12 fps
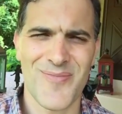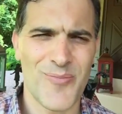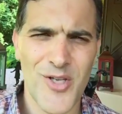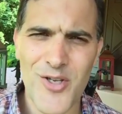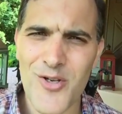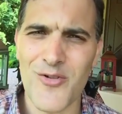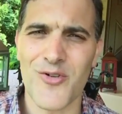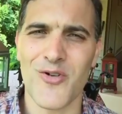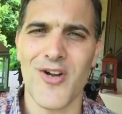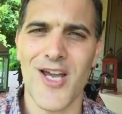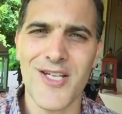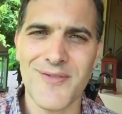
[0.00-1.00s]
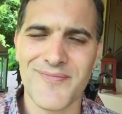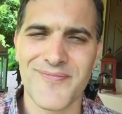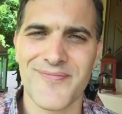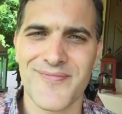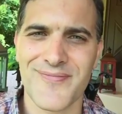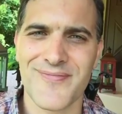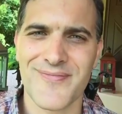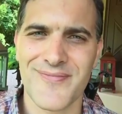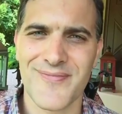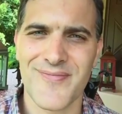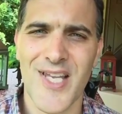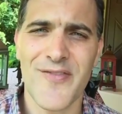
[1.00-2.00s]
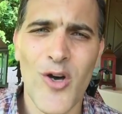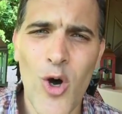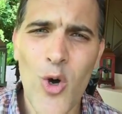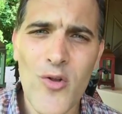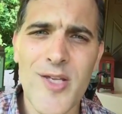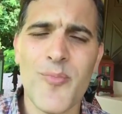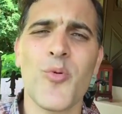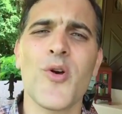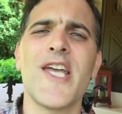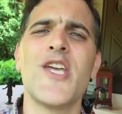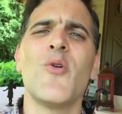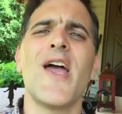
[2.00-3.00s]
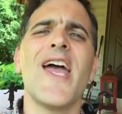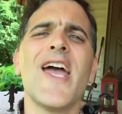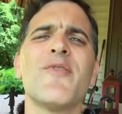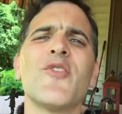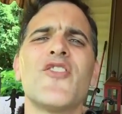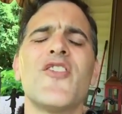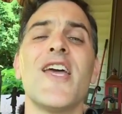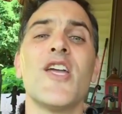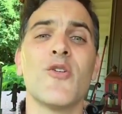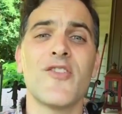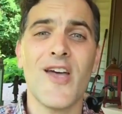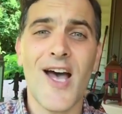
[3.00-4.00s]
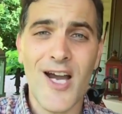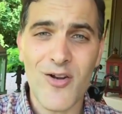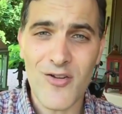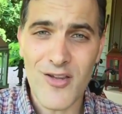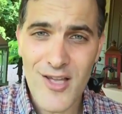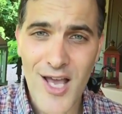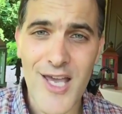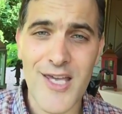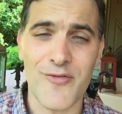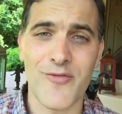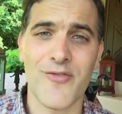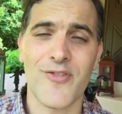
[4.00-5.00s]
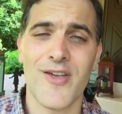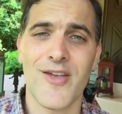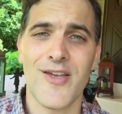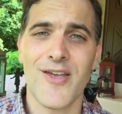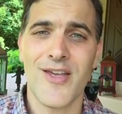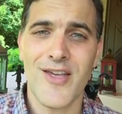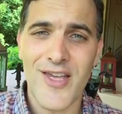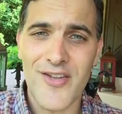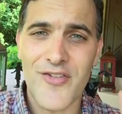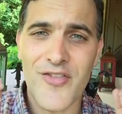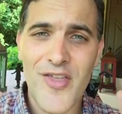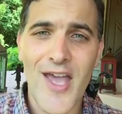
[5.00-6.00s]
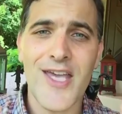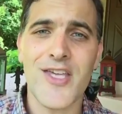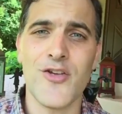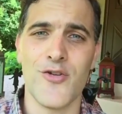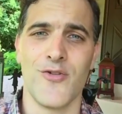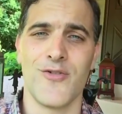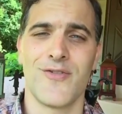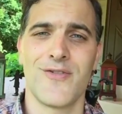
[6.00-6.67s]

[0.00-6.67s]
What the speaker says: Beautiful, right? If the only prayer you ever say your entire life is thank you,